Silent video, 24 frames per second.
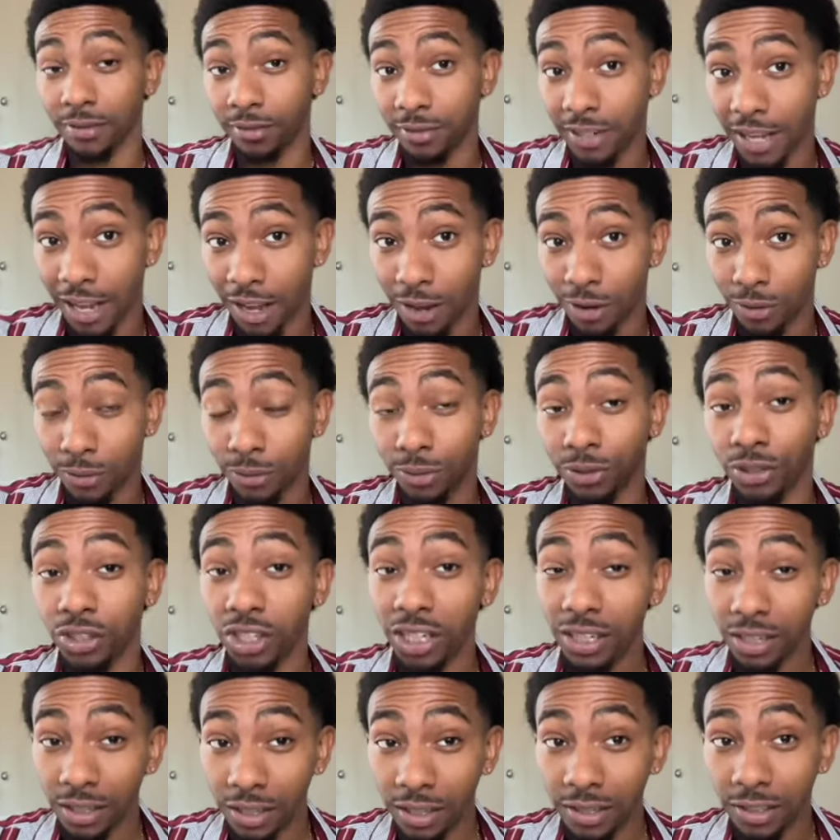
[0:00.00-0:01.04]
Now,
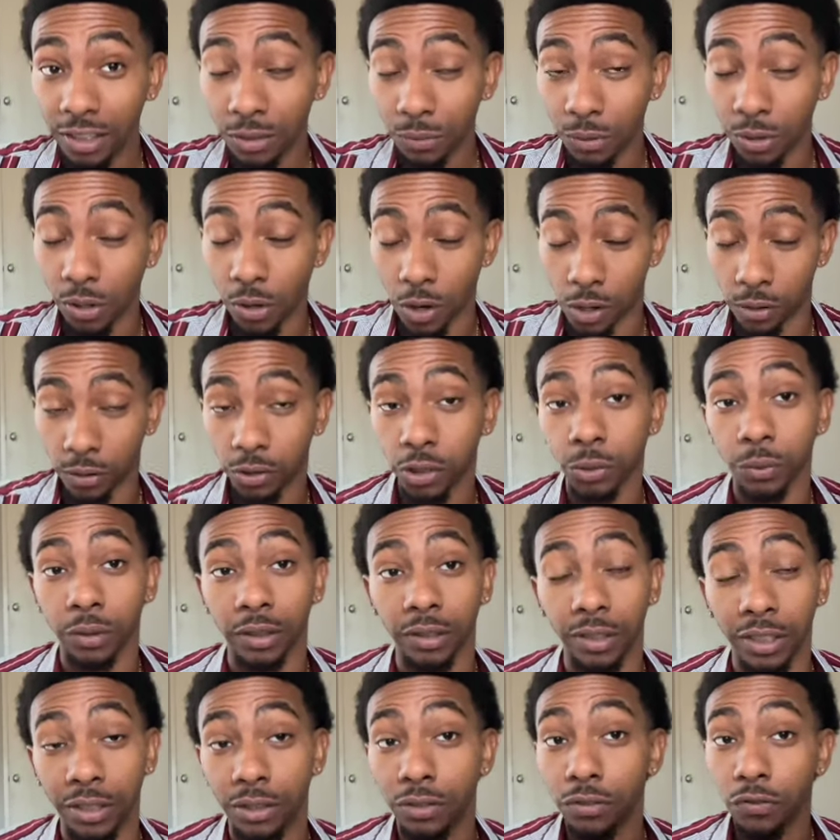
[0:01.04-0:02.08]
G-Eazy would go on to
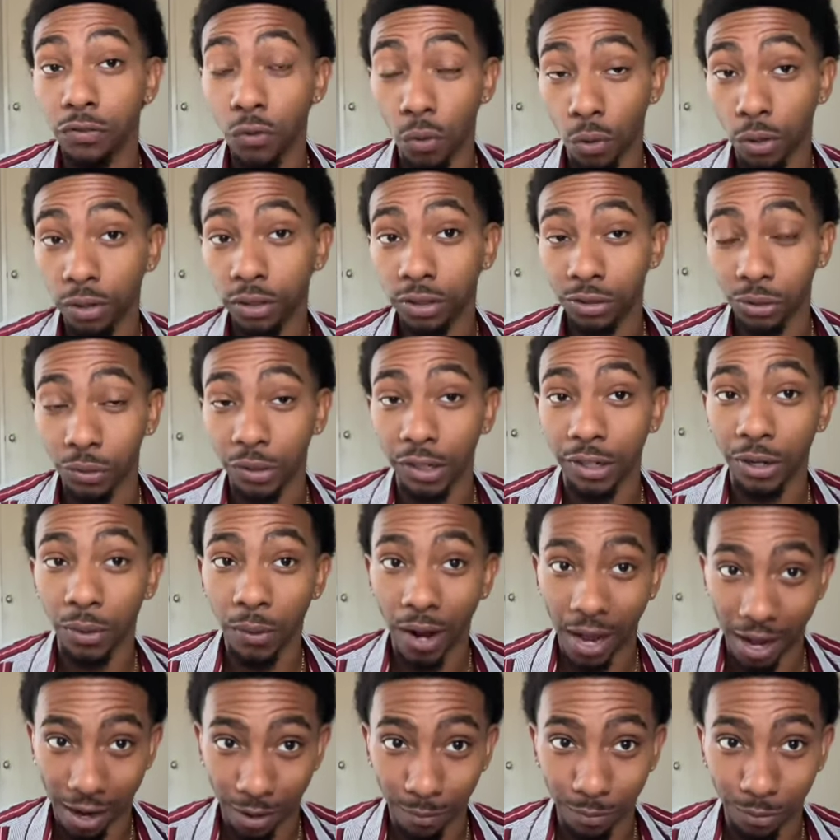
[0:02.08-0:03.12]
release four studio
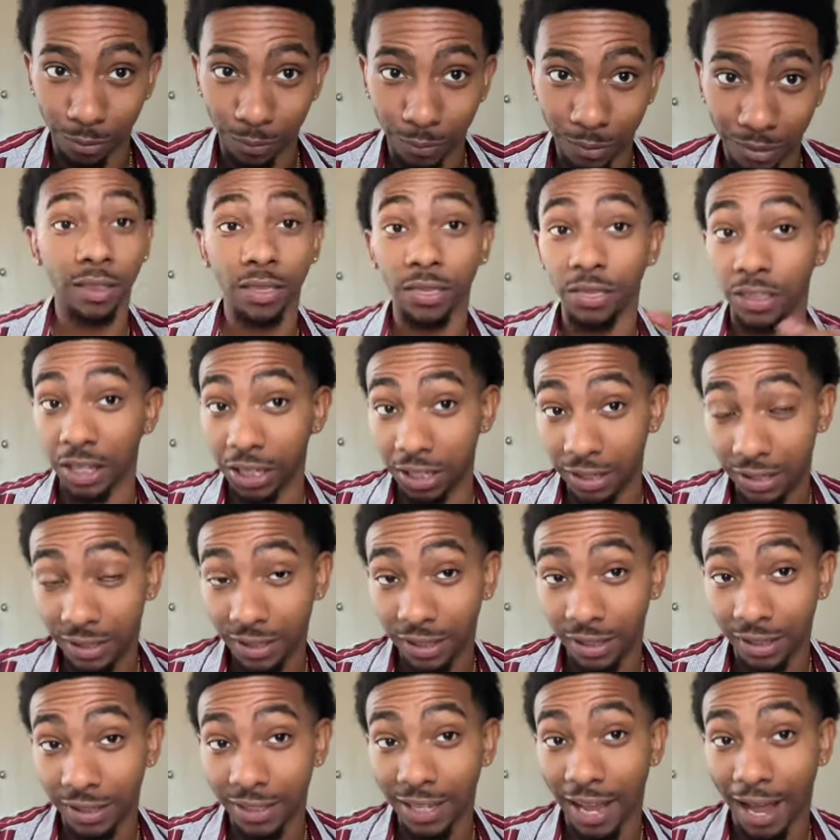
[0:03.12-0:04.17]
albums These
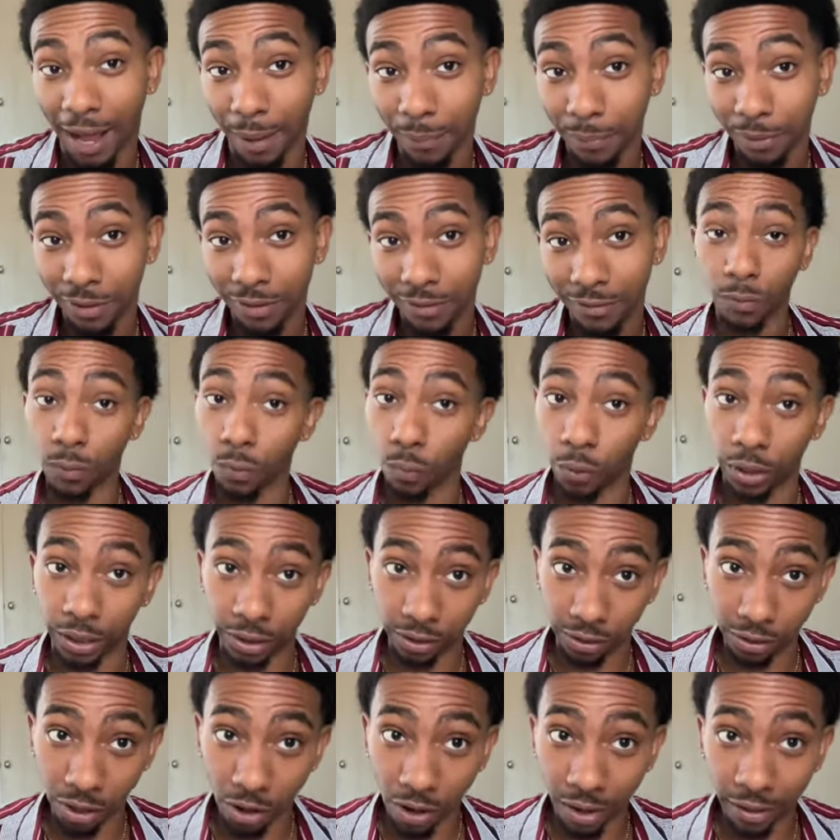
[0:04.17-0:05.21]
Things Happen, When It's
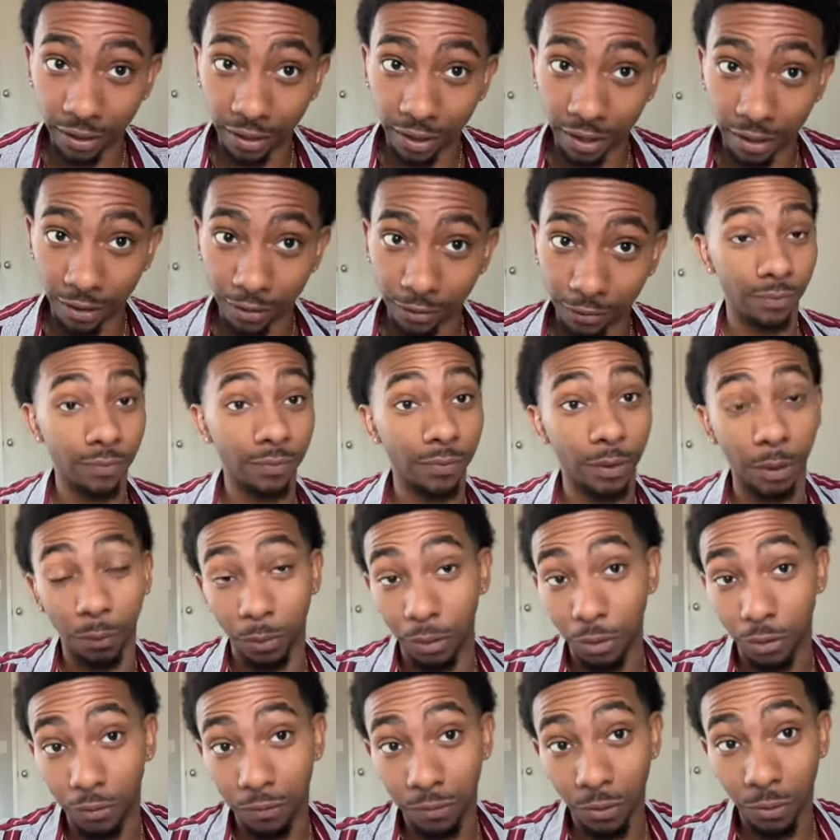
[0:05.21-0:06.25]
Dark Out, The
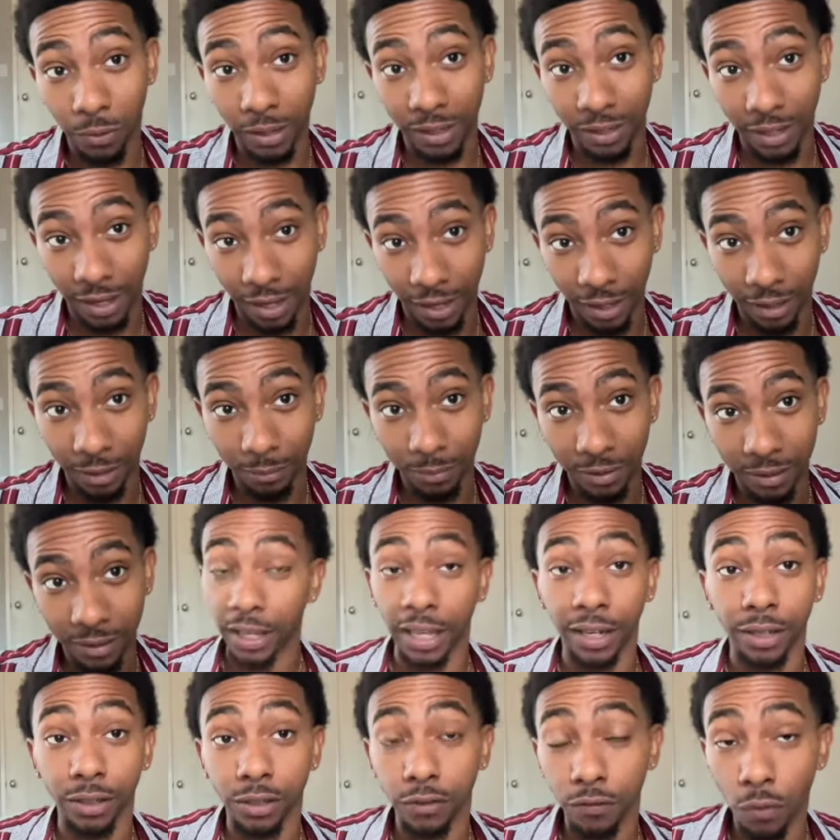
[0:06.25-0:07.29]
Beautiful and Damned, and
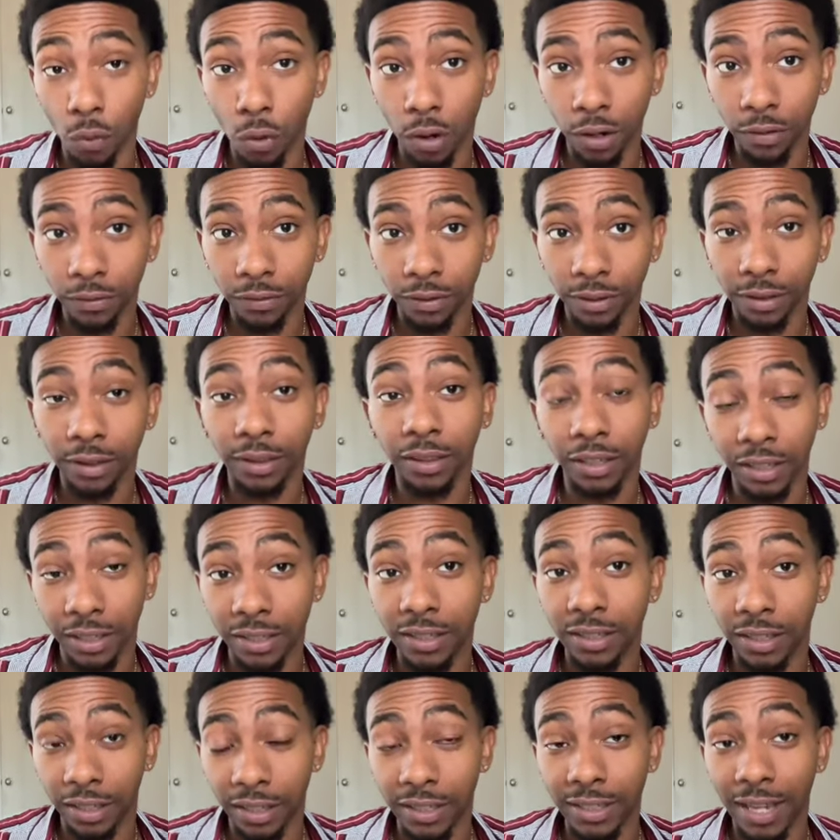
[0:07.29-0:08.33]
his fourth, These
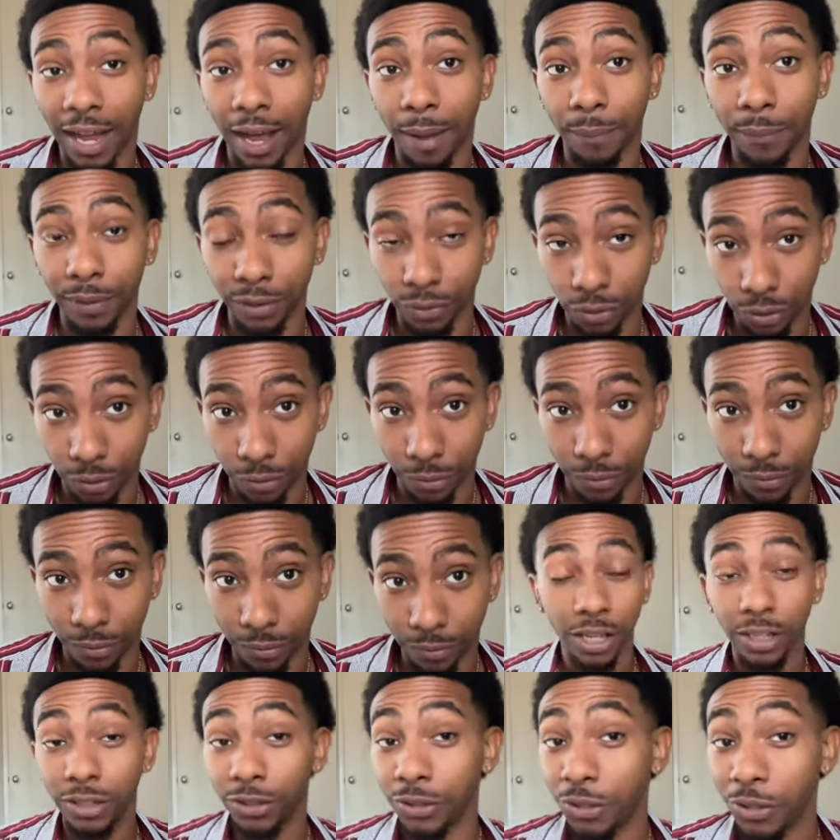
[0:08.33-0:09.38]
Things Happen Too.
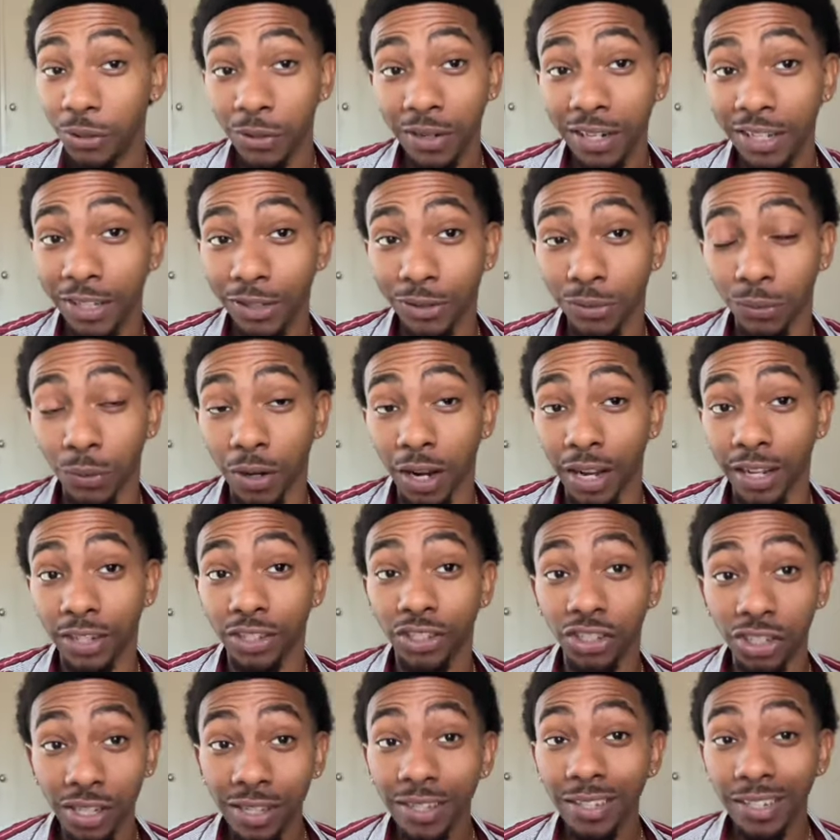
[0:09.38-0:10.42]
During his run,
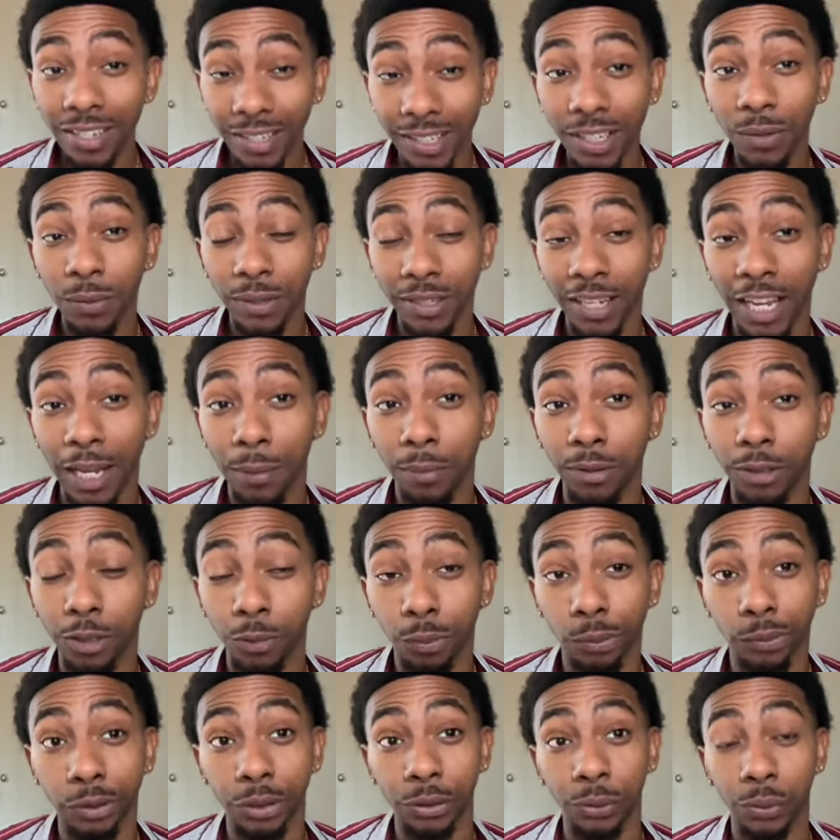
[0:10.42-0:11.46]
G-Eazy was able to
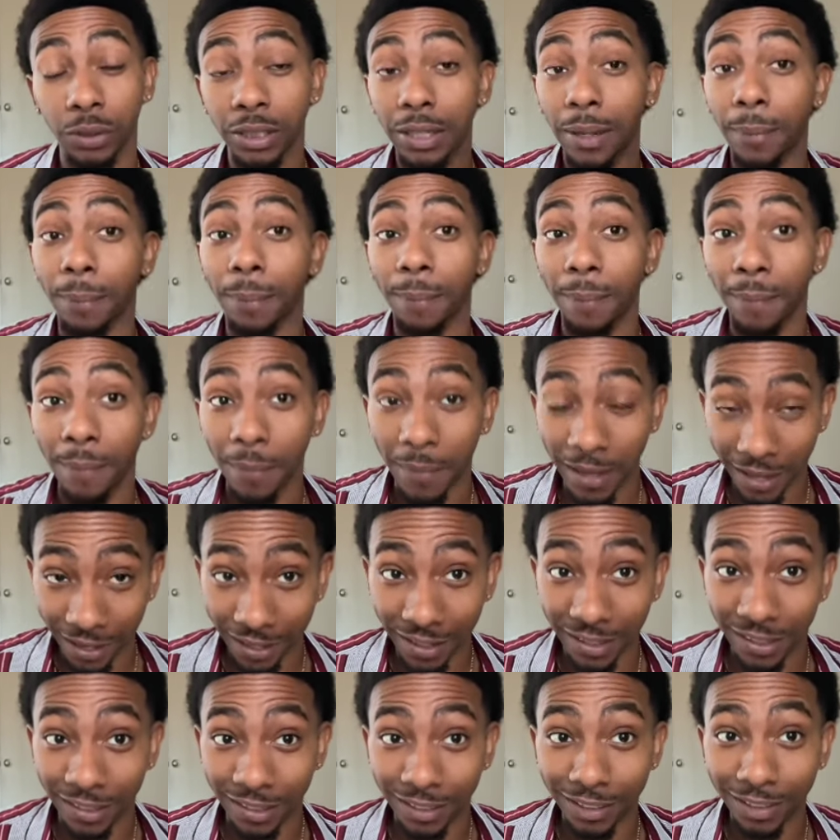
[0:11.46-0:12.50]
produce
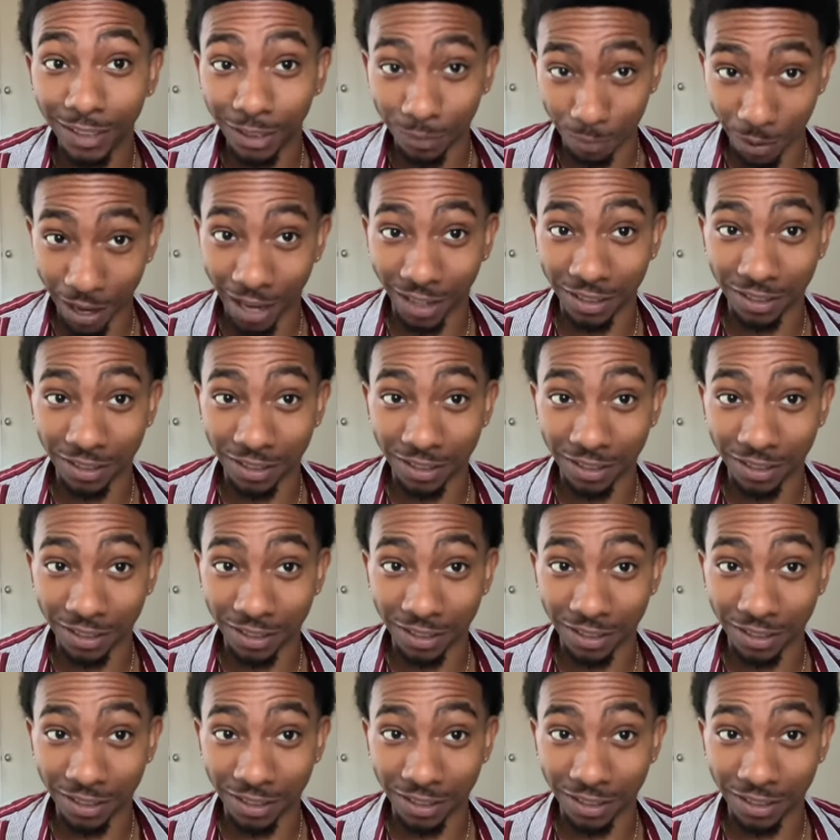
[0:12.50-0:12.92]
many smash